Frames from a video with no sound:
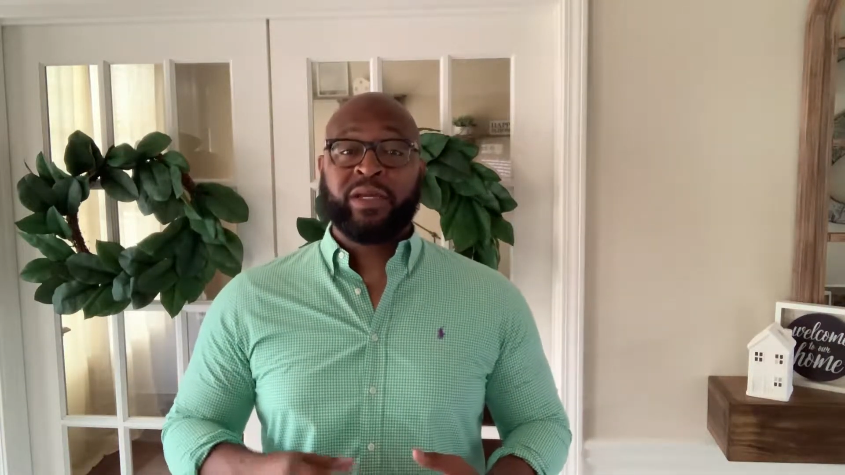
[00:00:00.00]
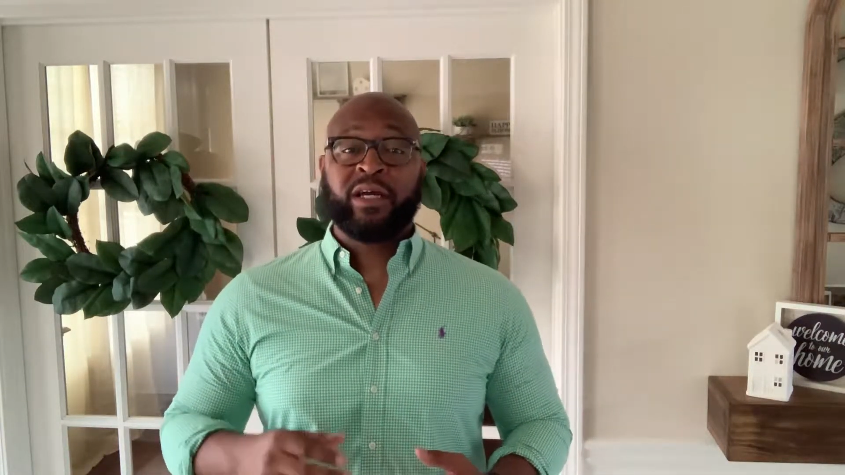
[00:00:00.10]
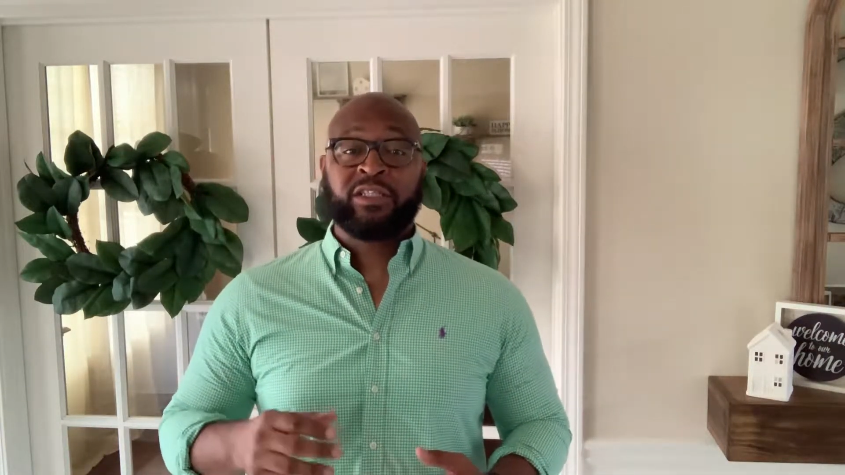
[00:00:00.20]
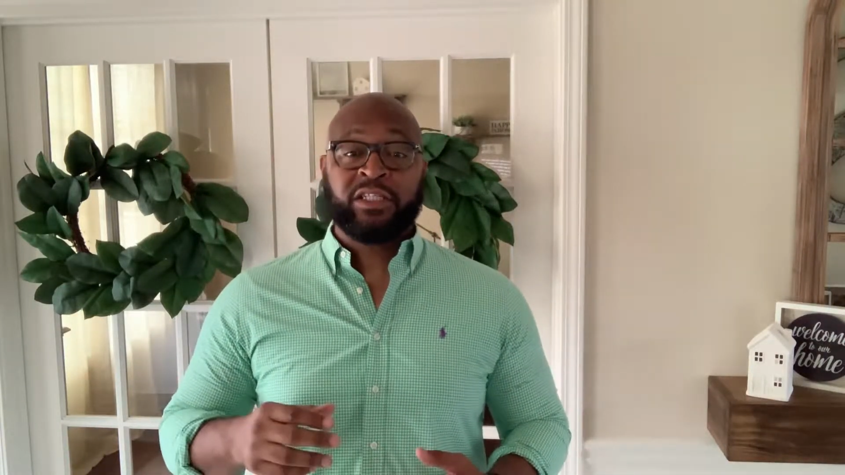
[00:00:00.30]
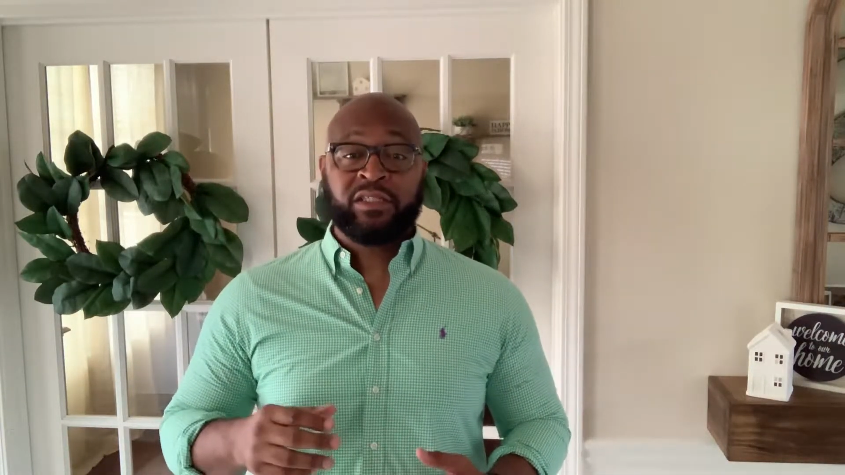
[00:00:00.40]

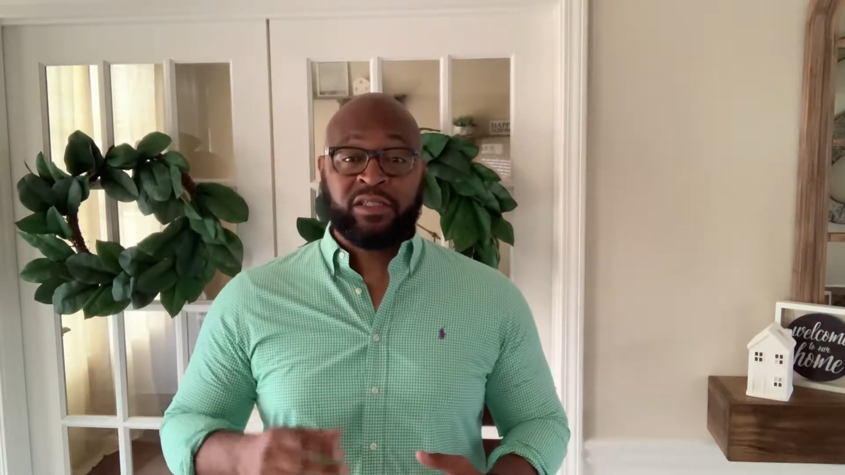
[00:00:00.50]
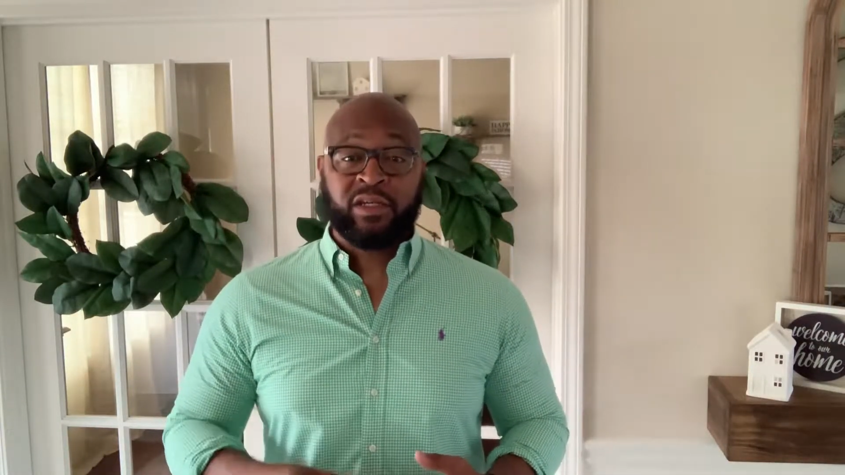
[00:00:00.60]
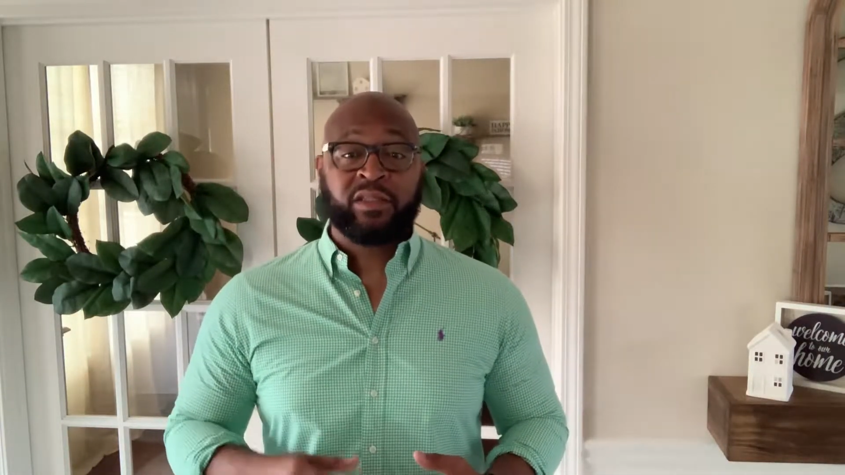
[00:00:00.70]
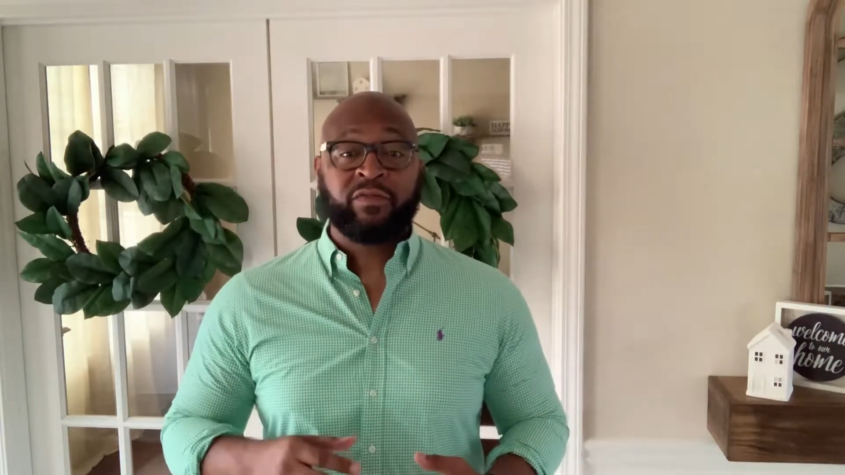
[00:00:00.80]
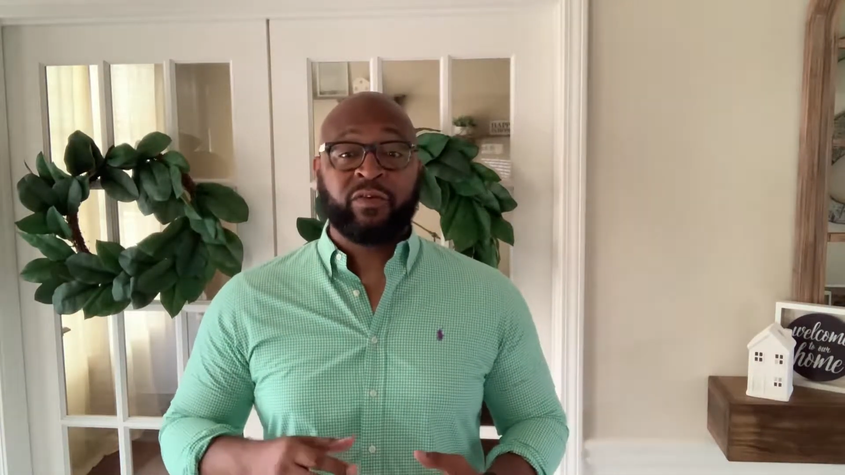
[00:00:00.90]
because she
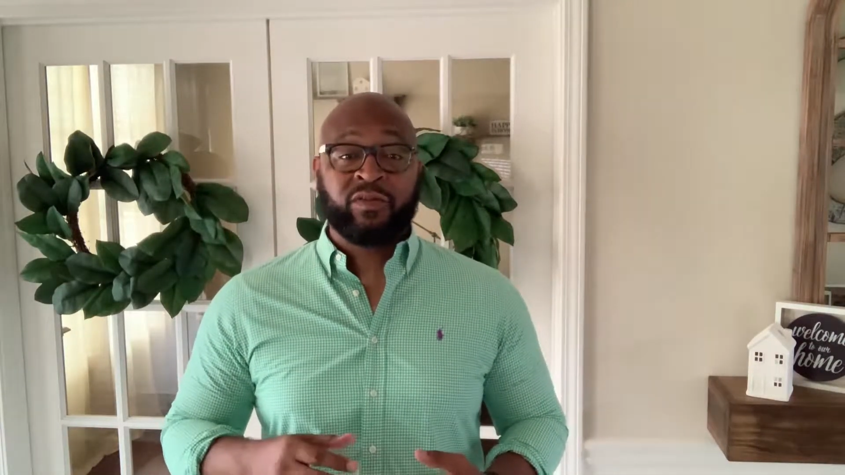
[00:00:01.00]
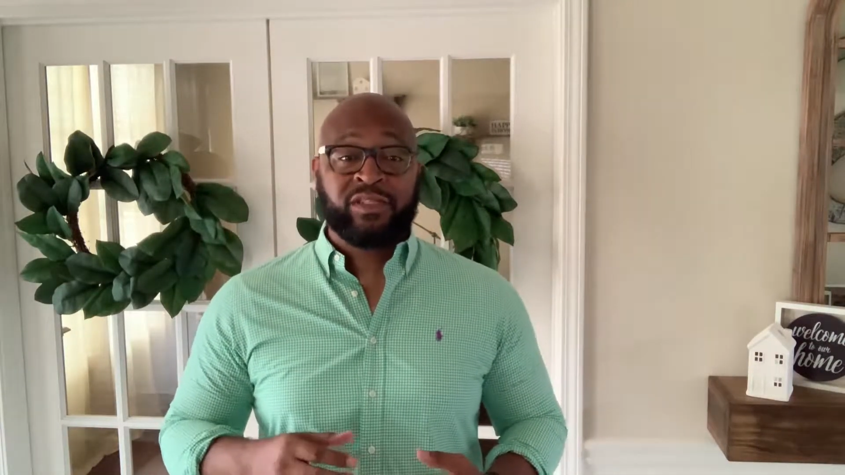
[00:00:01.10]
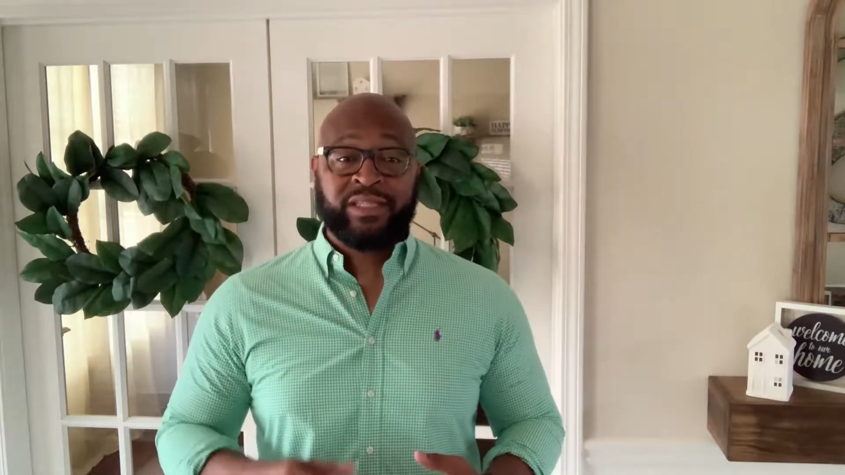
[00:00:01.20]
took the first